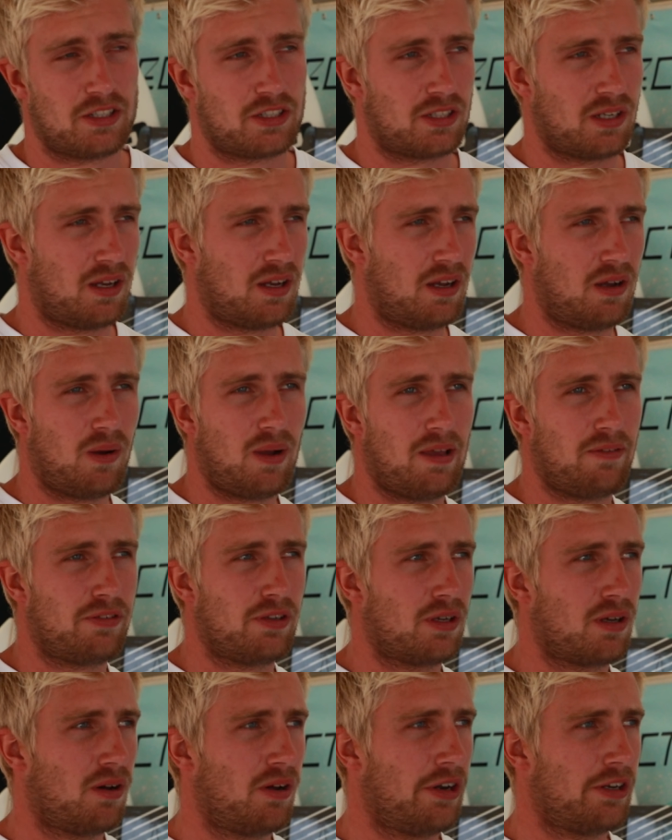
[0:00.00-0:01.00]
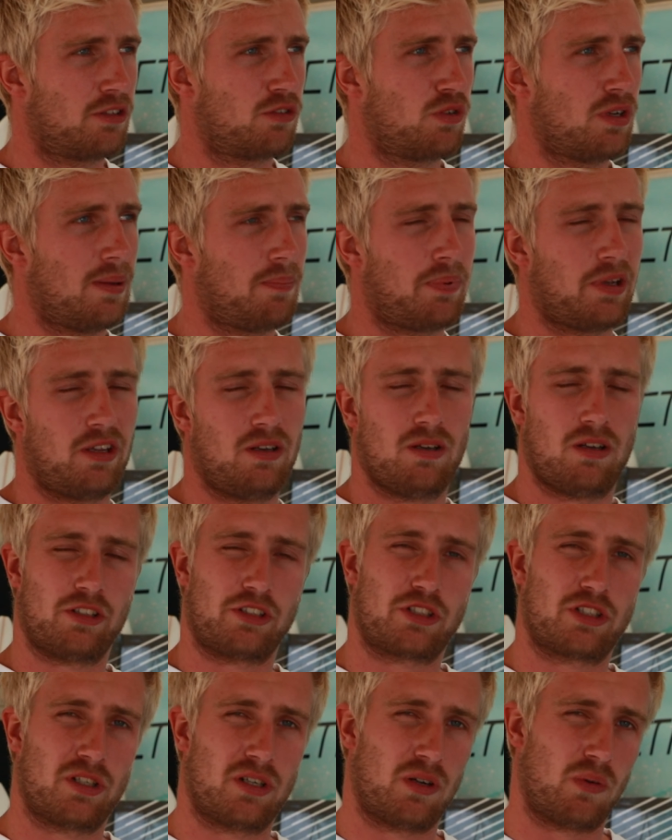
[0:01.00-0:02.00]
So if you go on a trip and you're
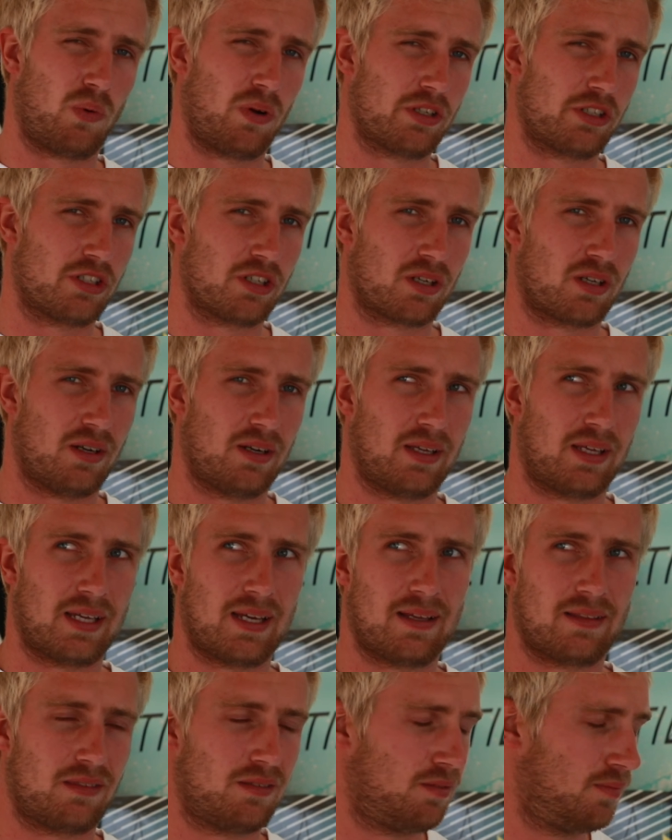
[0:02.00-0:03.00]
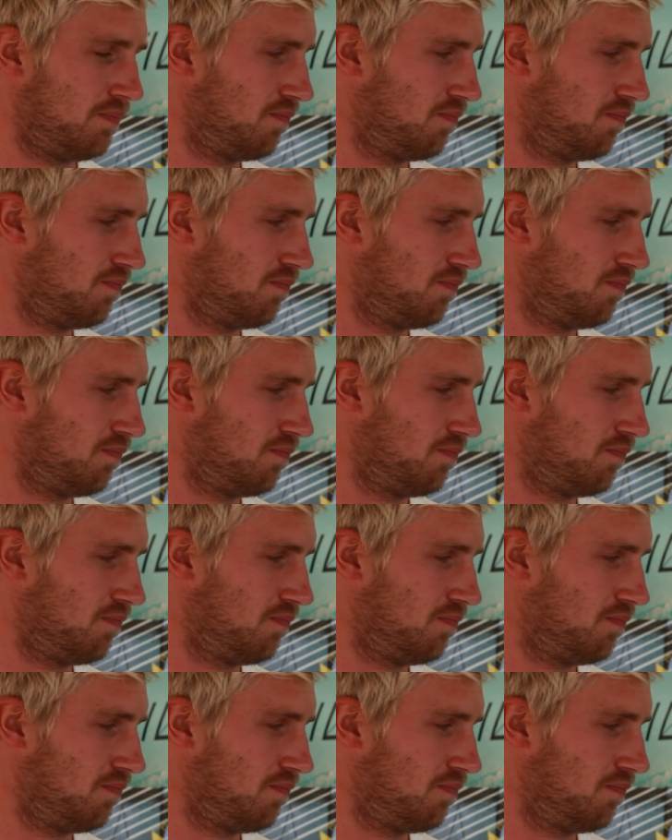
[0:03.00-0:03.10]
not sure what you're gonna get,